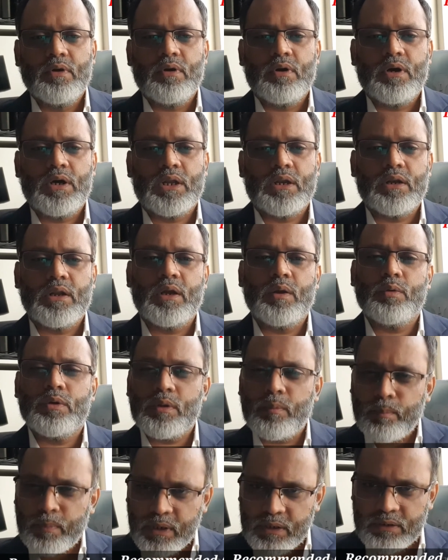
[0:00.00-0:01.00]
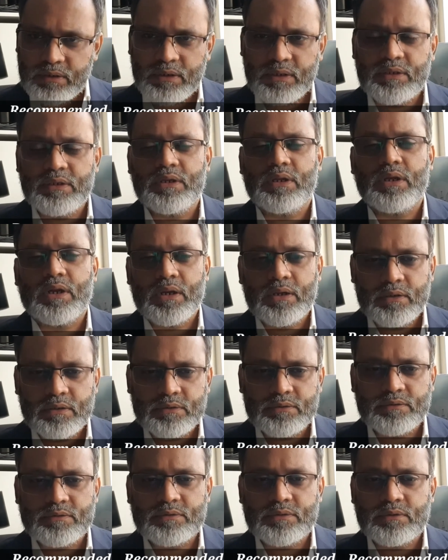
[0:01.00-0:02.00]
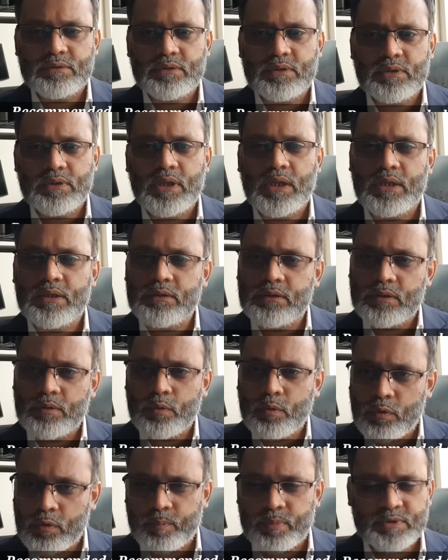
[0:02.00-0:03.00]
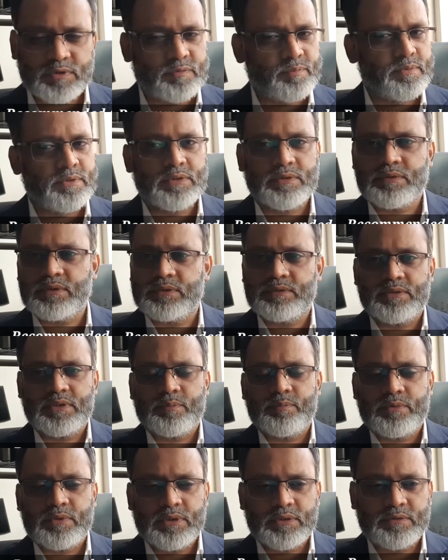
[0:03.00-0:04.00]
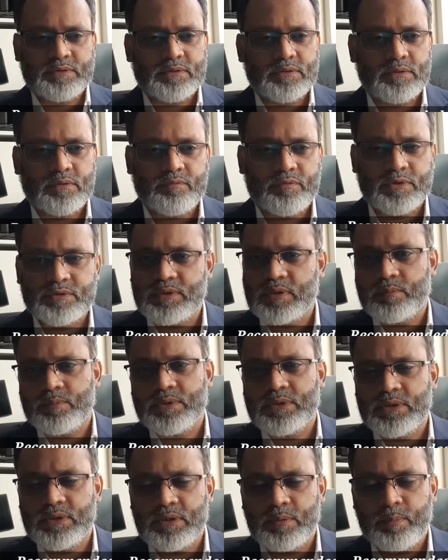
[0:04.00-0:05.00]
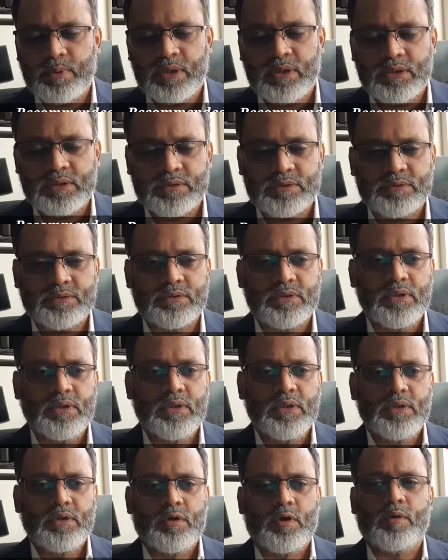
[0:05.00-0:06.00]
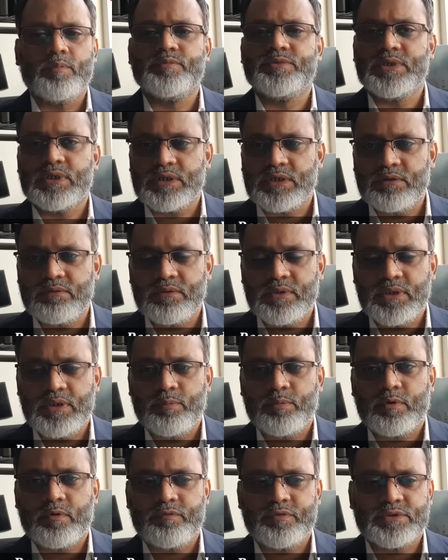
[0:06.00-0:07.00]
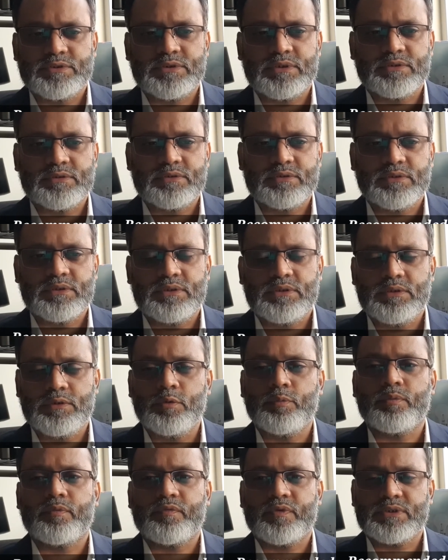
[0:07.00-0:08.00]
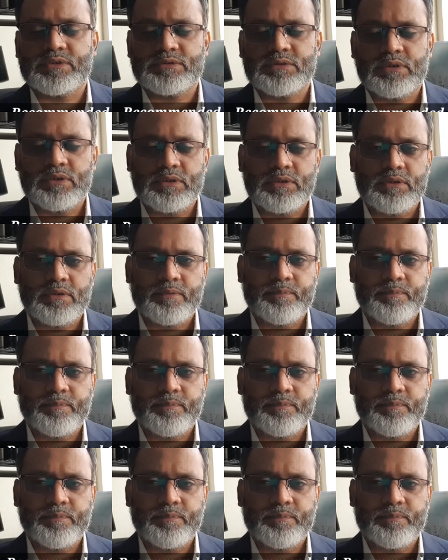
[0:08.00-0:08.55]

around the mandatory guidance and the core principles, for example, the independence, objectivity, proficiency, due professional care.